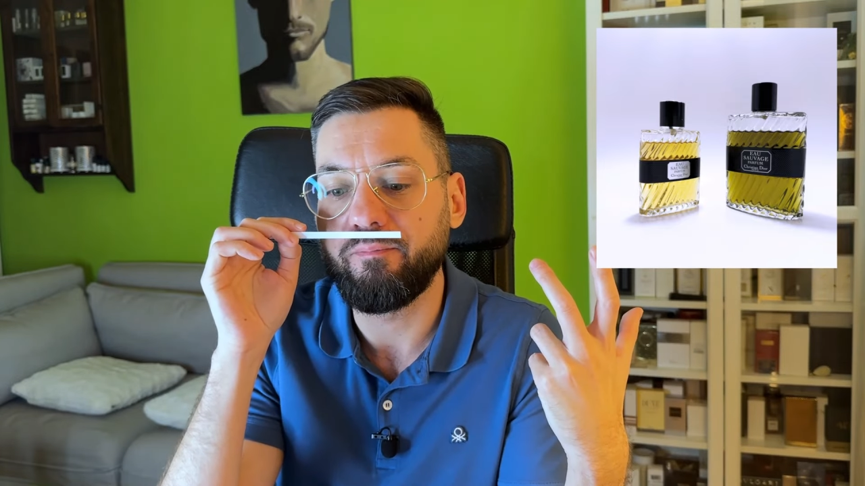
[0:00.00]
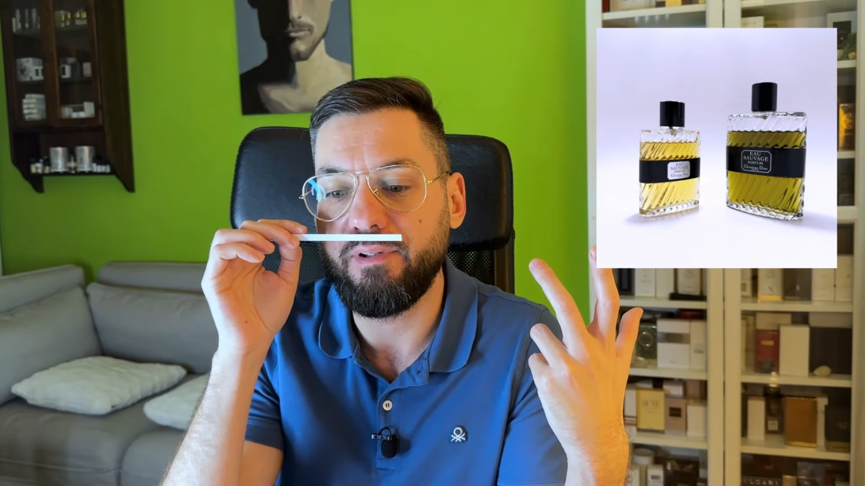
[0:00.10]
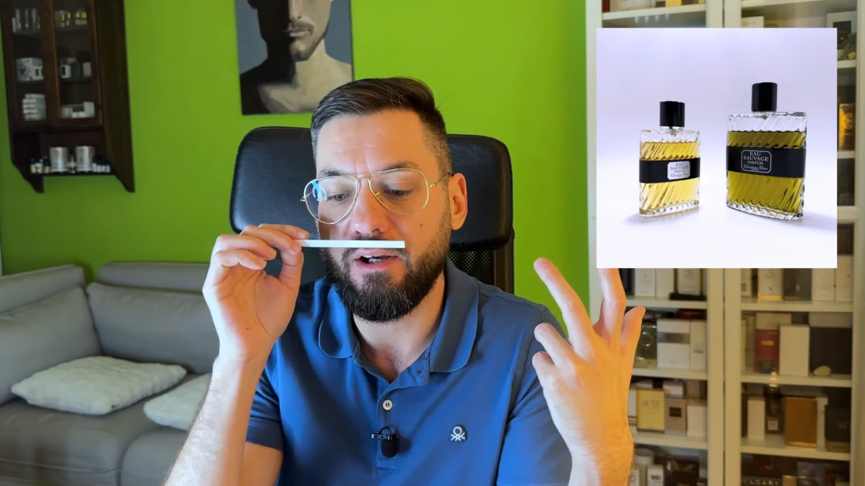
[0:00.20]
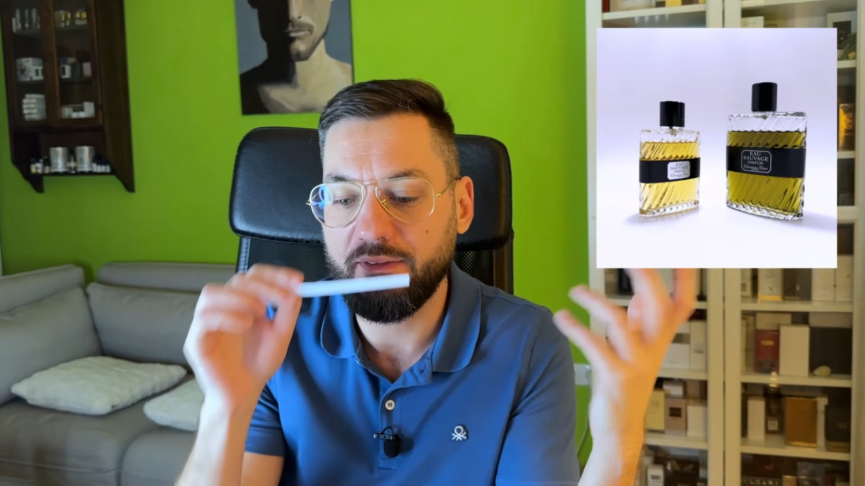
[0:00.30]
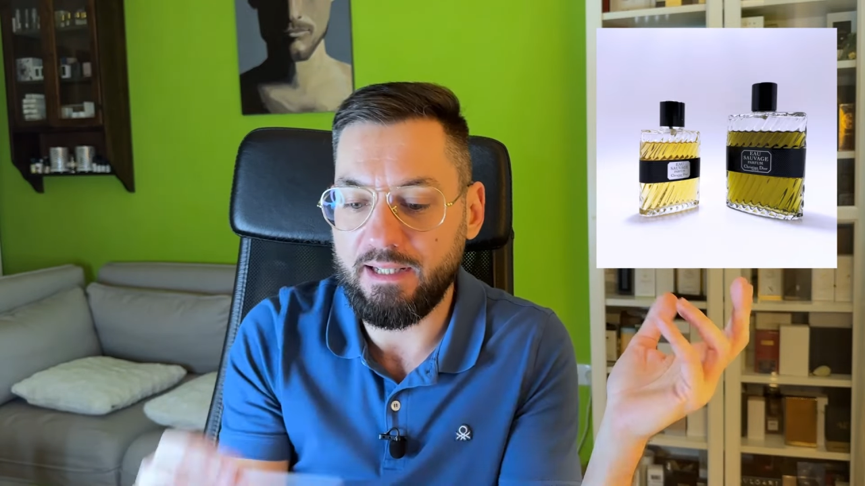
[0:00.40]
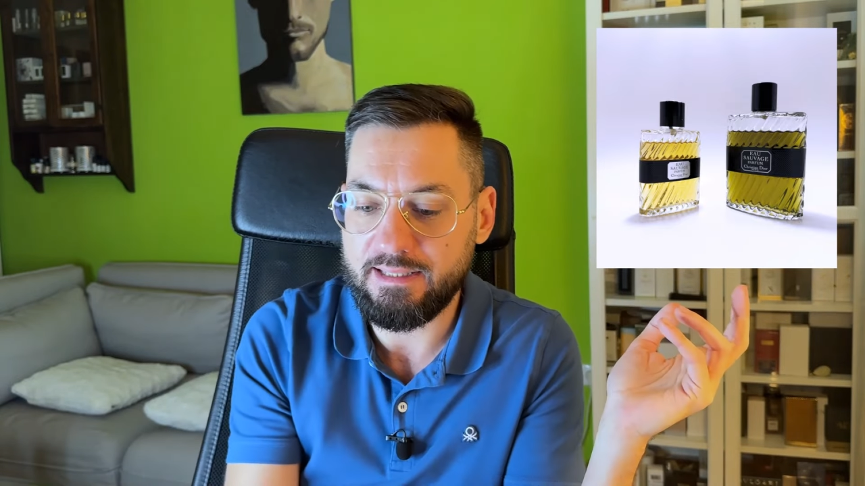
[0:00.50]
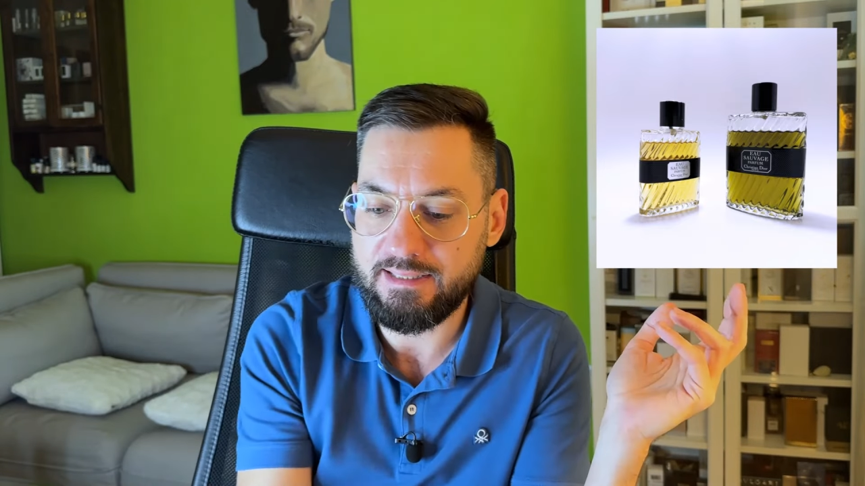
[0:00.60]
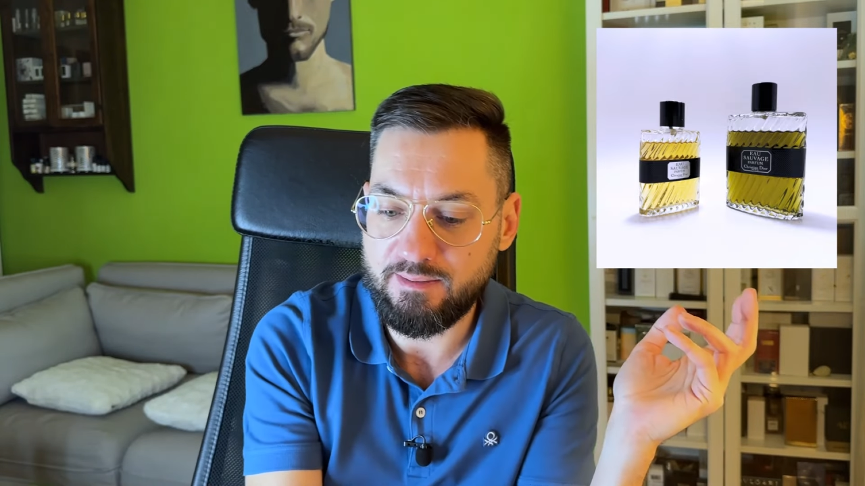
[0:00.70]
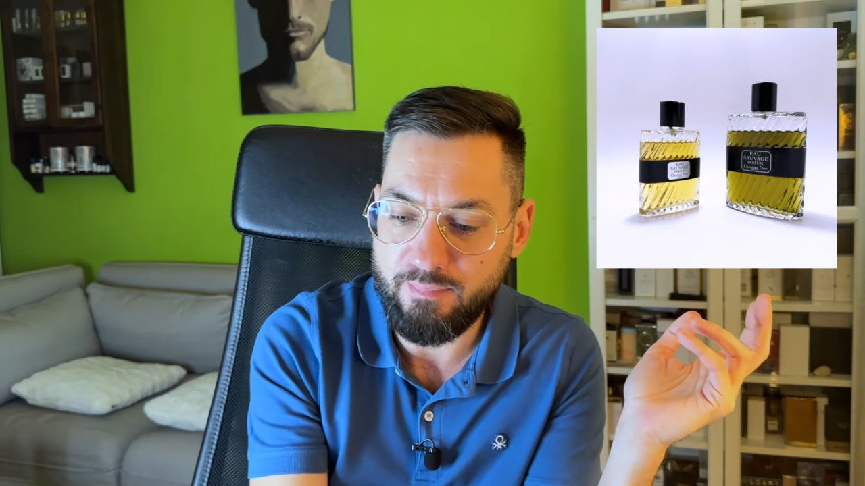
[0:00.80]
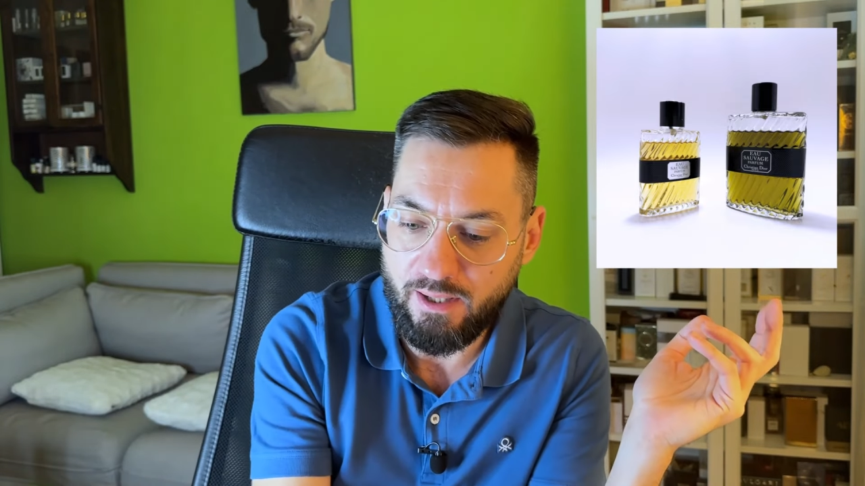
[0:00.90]
Now let's
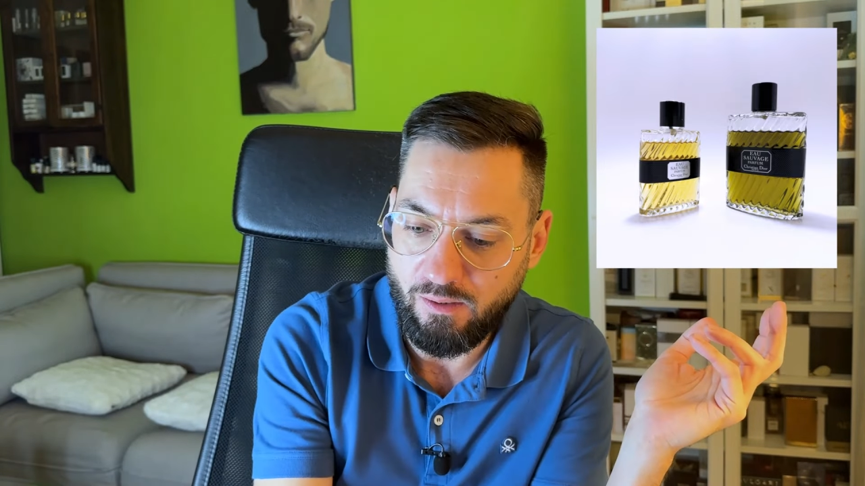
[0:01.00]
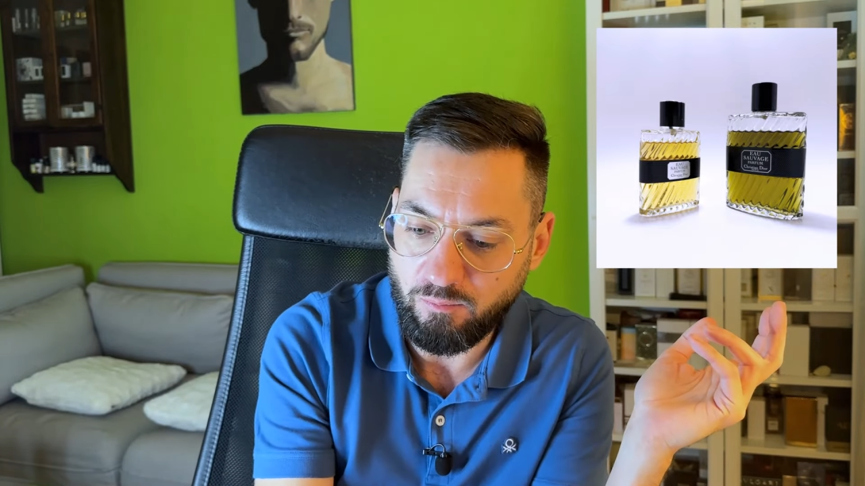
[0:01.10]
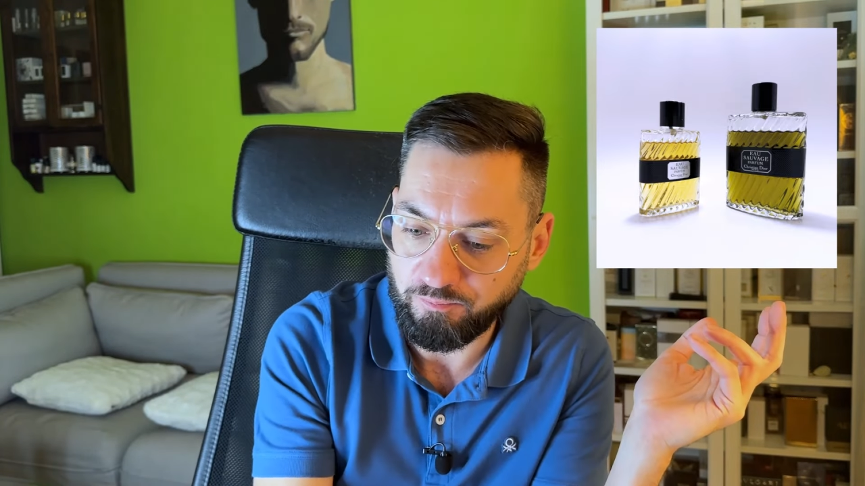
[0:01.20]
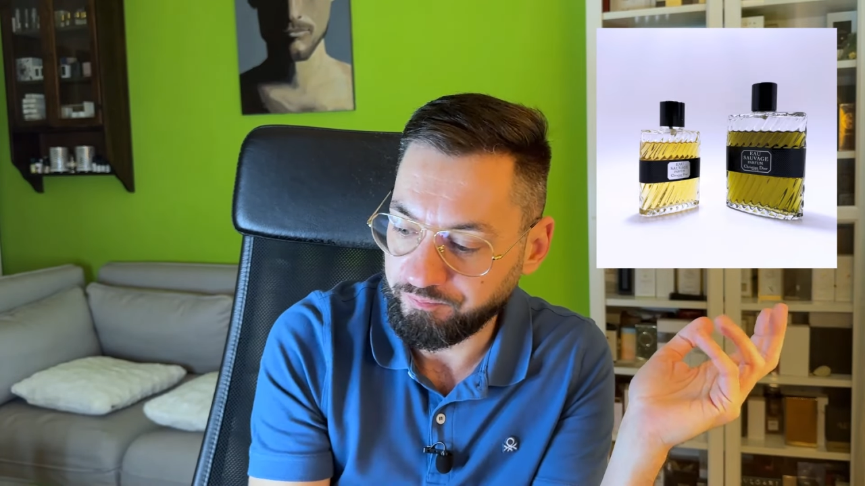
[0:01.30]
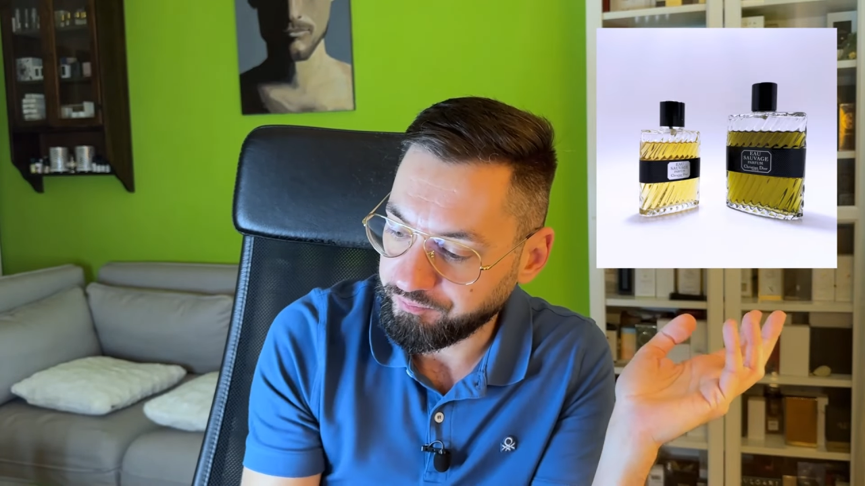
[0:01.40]
smell